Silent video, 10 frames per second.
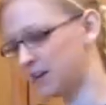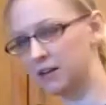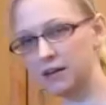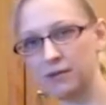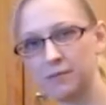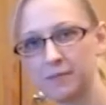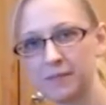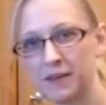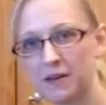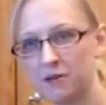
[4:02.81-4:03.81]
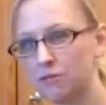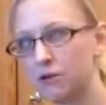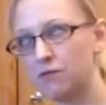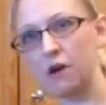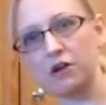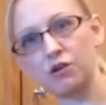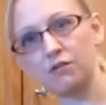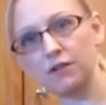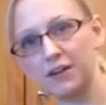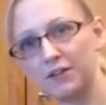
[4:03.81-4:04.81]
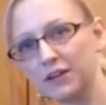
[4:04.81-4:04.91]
the fresher flavor